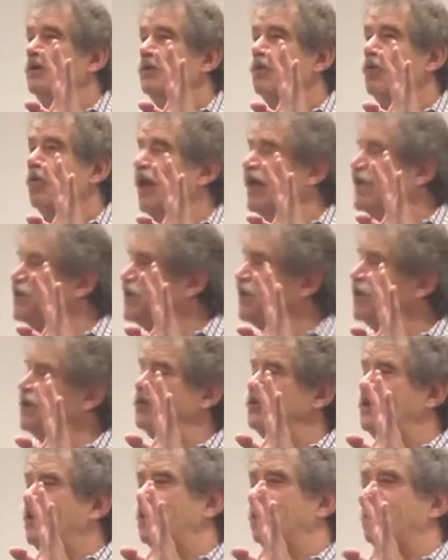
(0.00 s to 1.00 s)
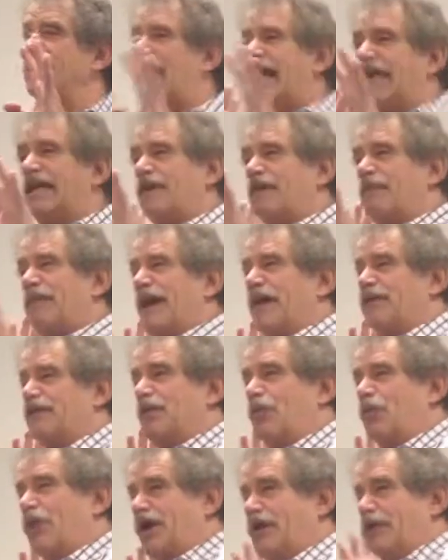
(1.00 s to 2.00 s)
what is it you didn't like about
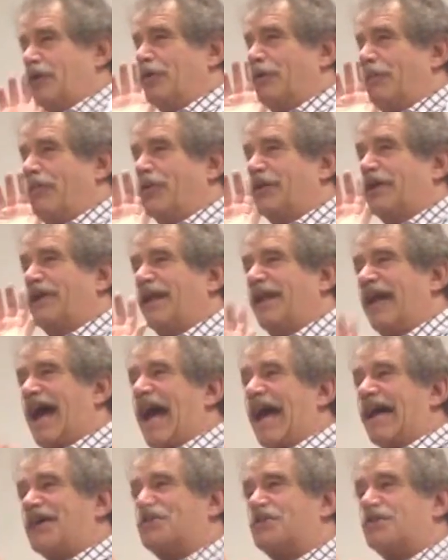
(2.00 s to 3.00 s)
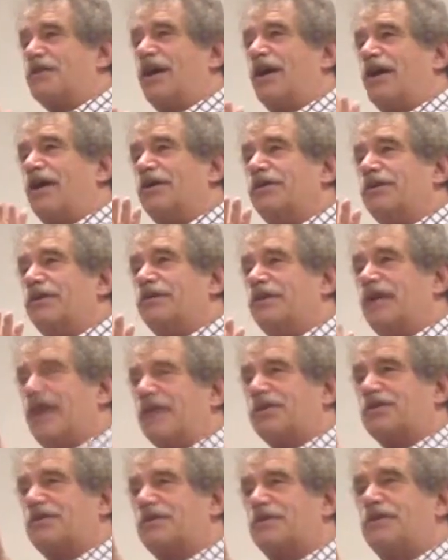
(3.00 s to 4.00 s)
the one you put last on the
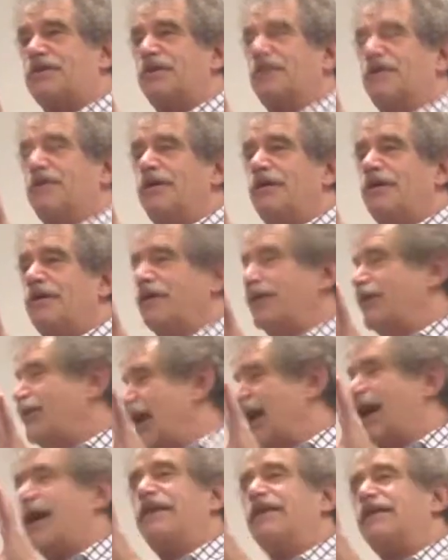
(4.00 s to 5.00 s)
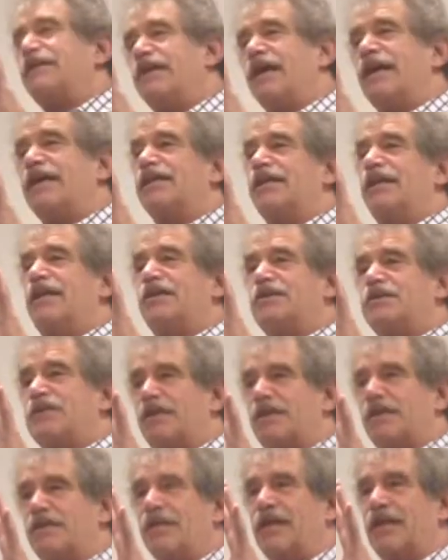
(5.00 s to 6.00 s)
list? Well, I didn't like this, I
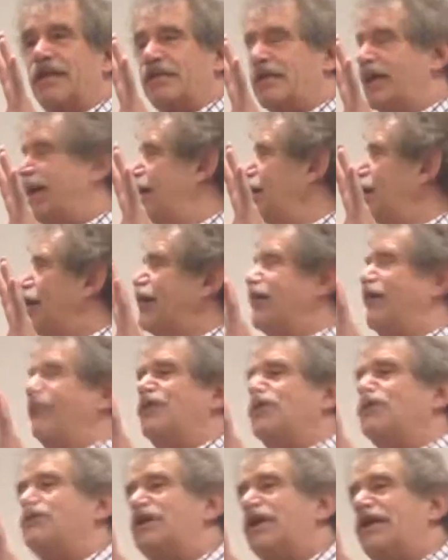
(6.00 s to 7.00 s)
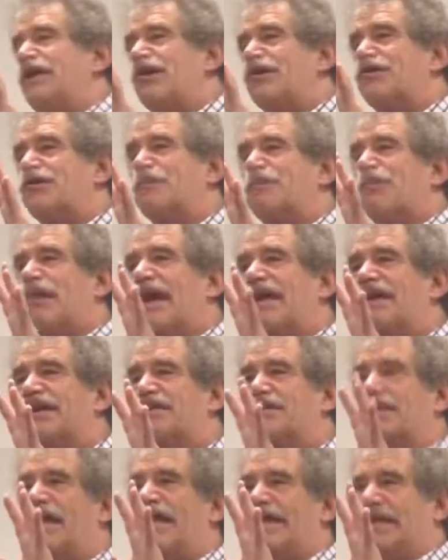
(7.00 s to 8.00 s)
didn't like that. Or have you seen other
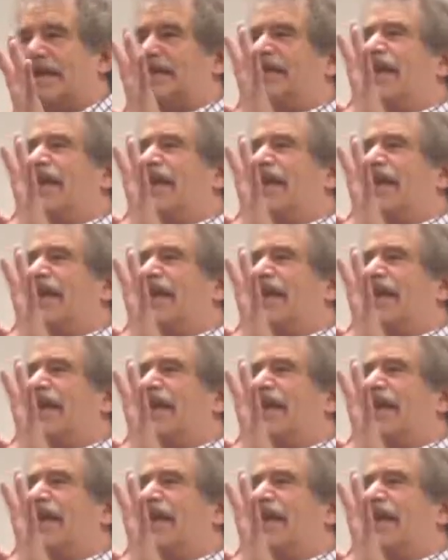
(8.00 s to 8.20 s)
products like it?